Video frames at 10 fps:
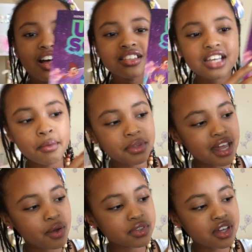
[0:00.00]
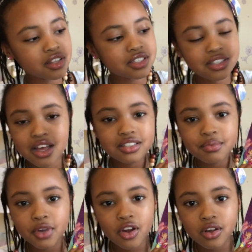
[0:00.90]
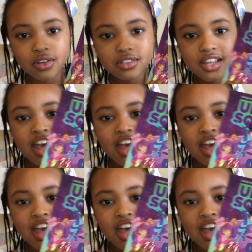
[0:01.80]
on top of that, with all these awesome girls,